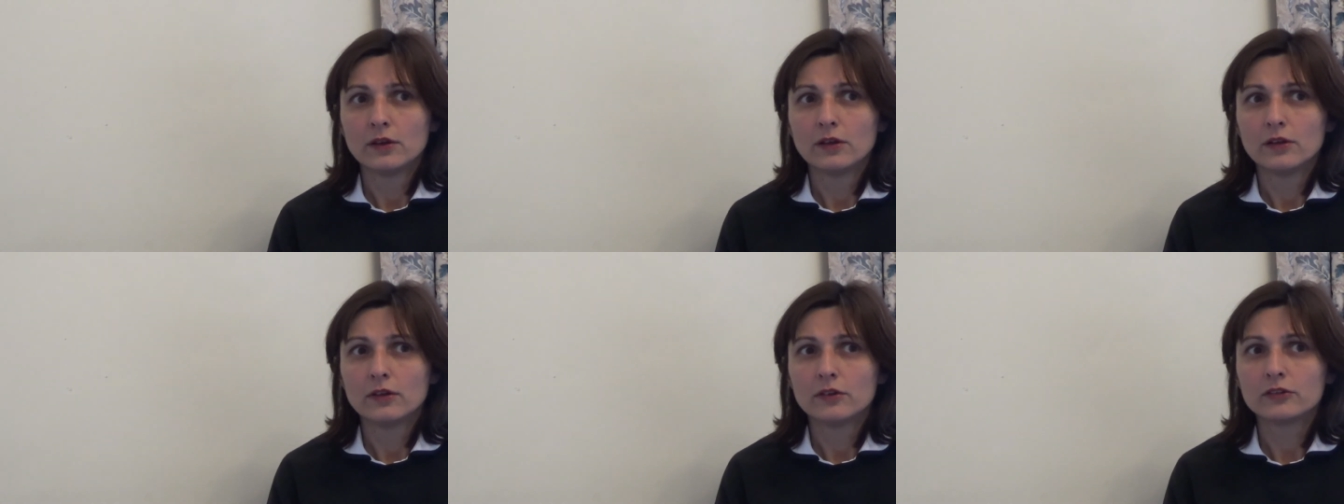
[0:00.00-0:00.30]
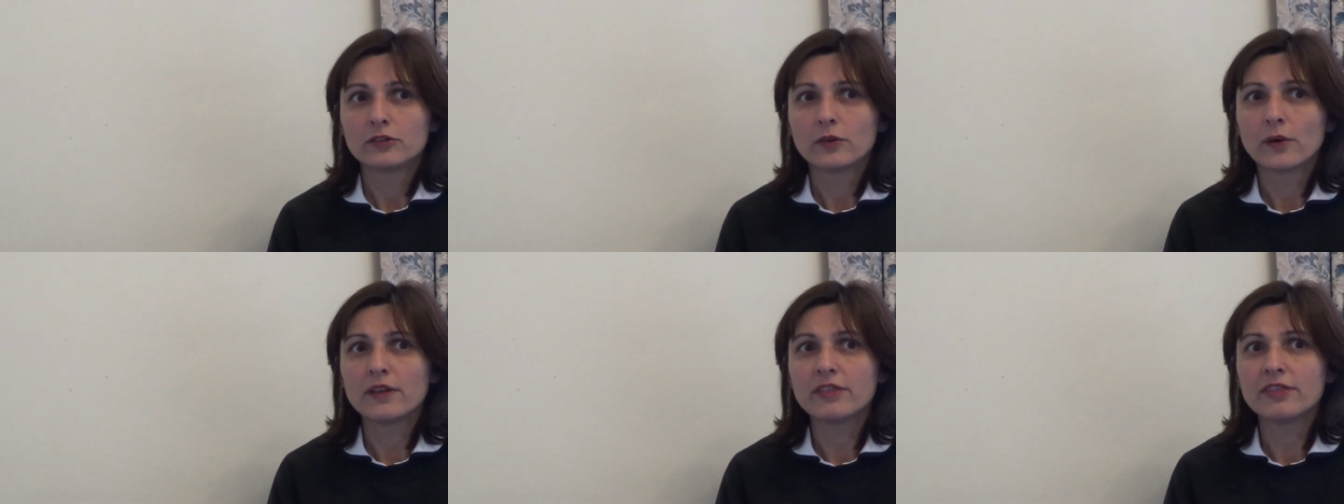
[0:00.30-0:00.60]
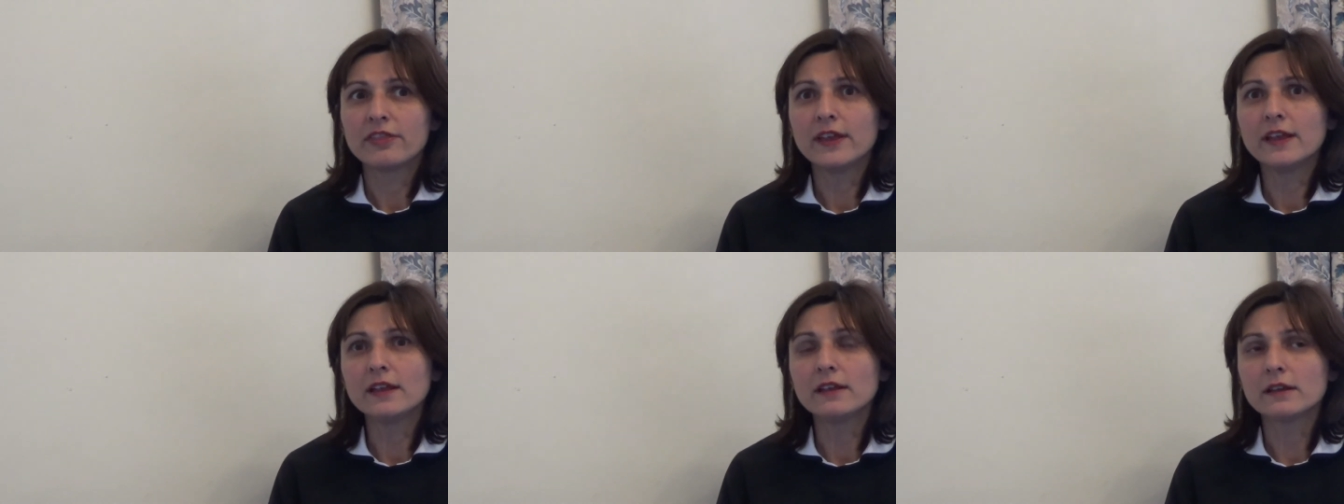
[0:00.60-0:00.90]
So I
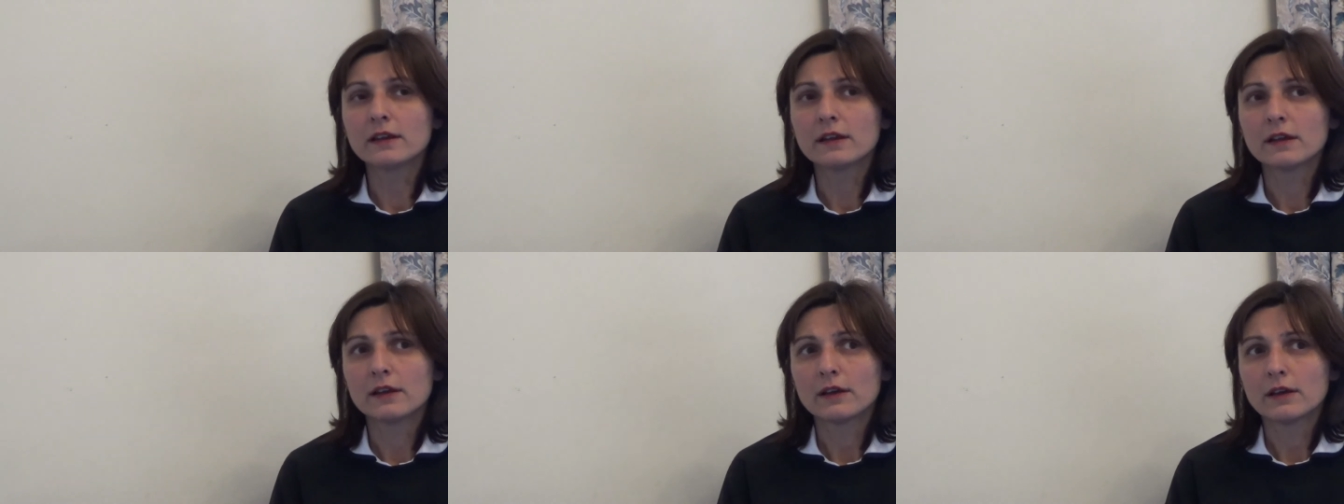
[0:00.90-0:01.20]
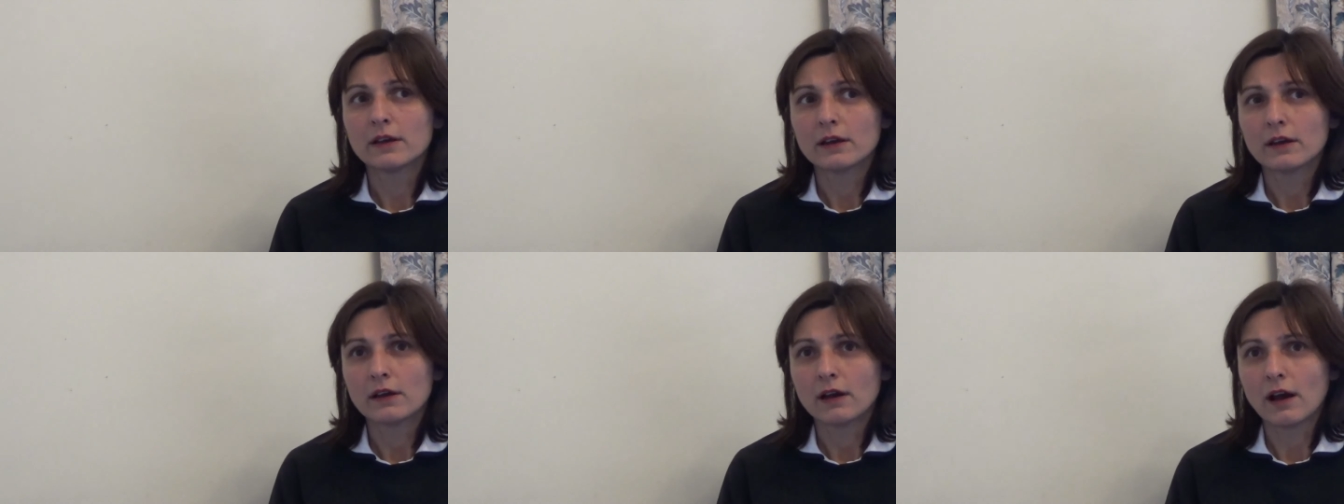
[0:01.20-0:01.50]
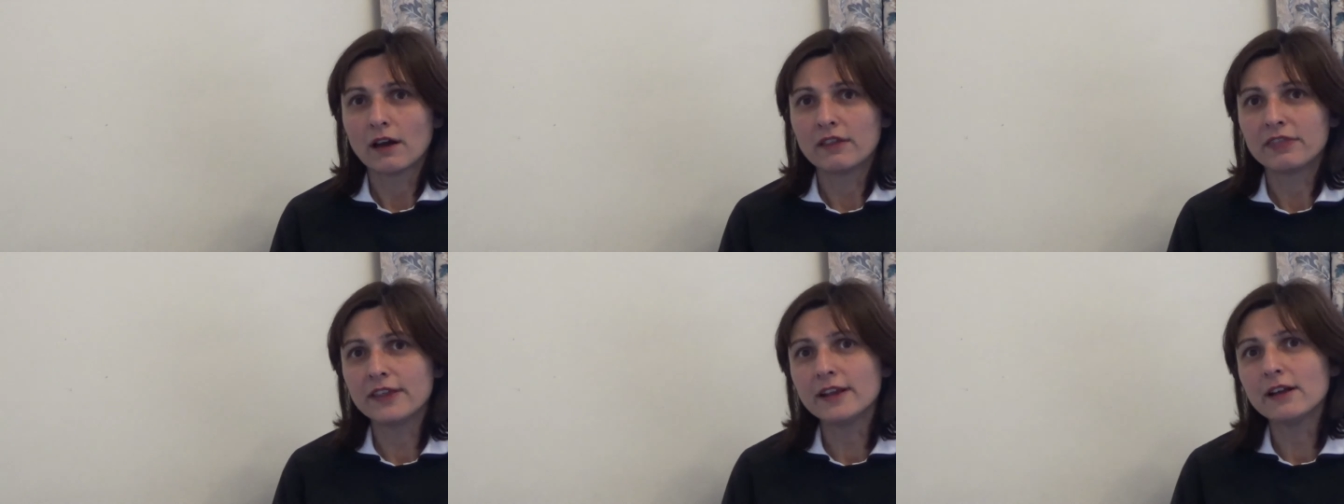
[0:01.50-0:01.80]
think
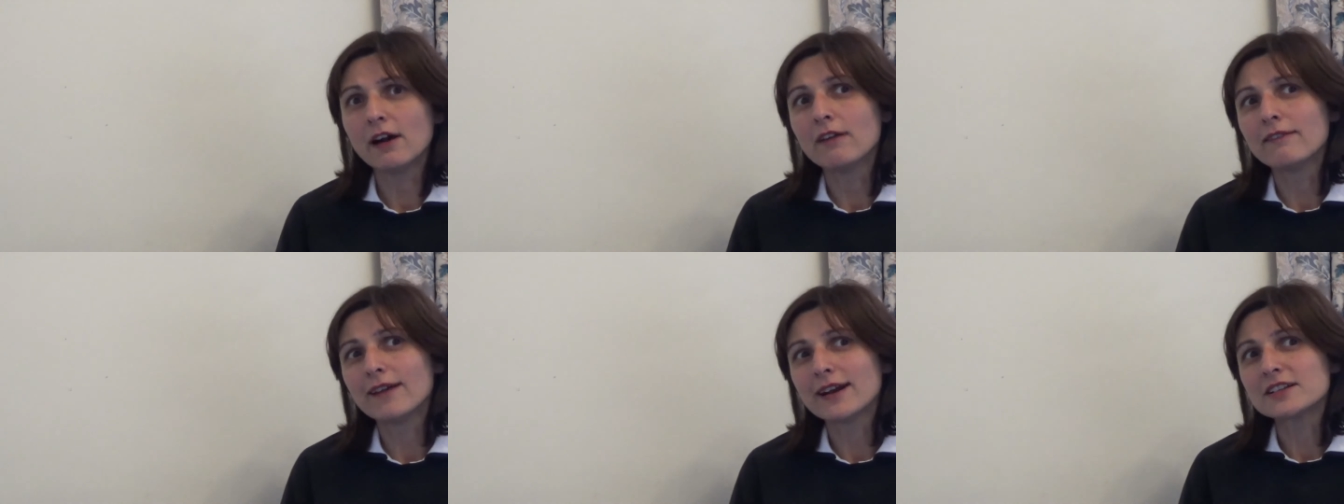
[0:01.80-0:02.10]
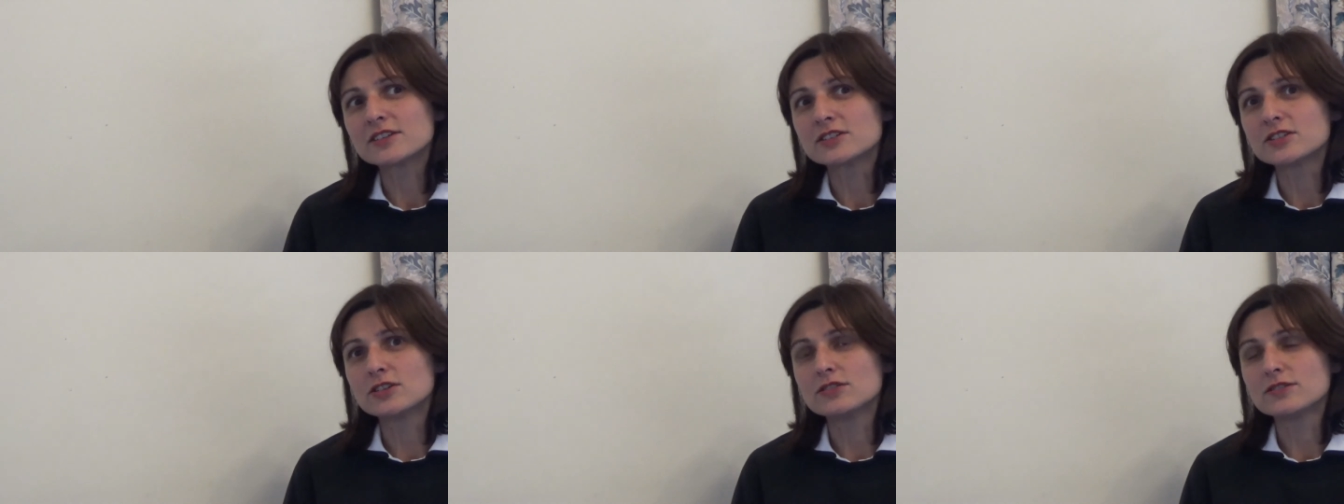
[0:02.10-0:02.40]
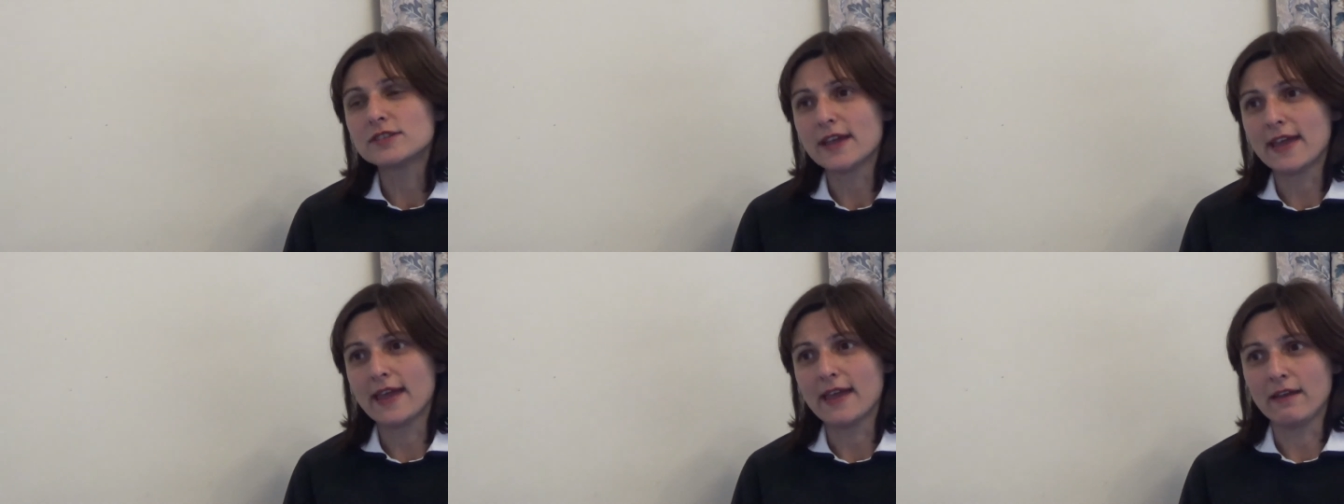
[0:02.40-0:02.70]
our
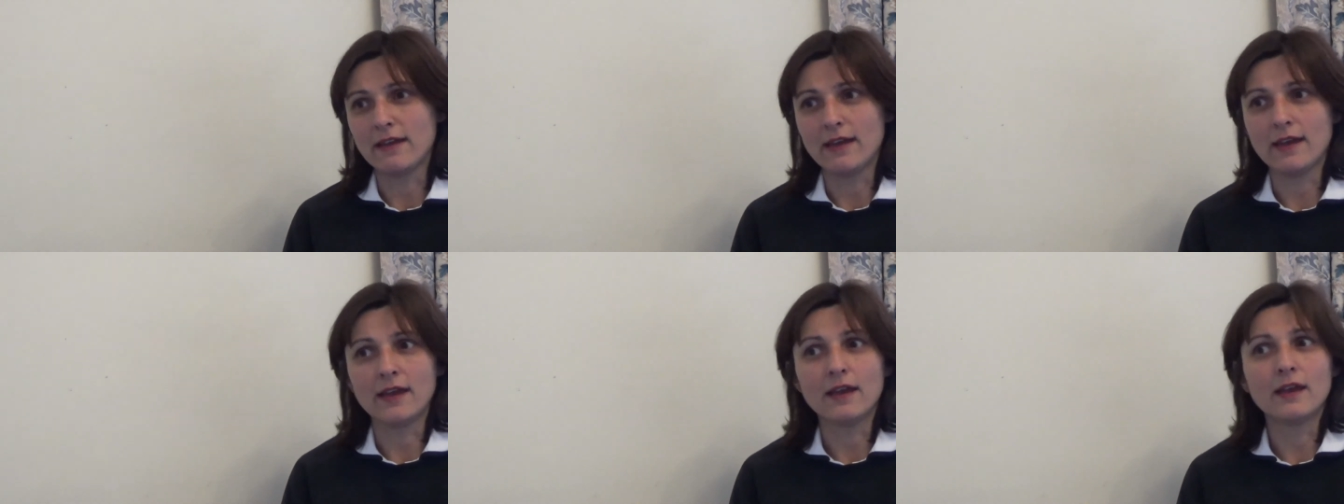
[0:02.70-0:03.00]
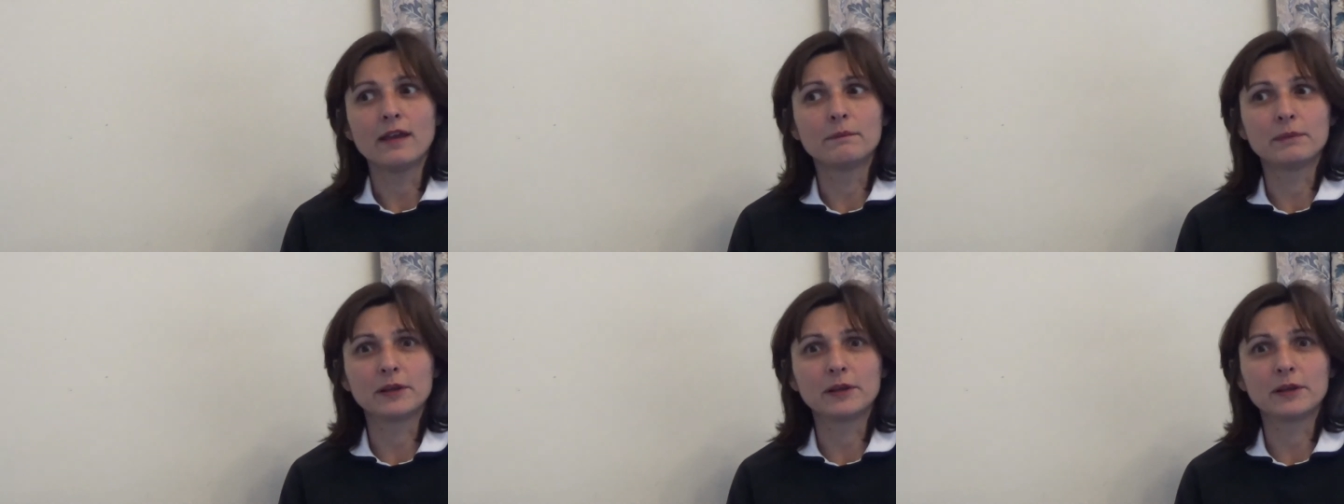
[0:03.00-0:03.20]
attitude here,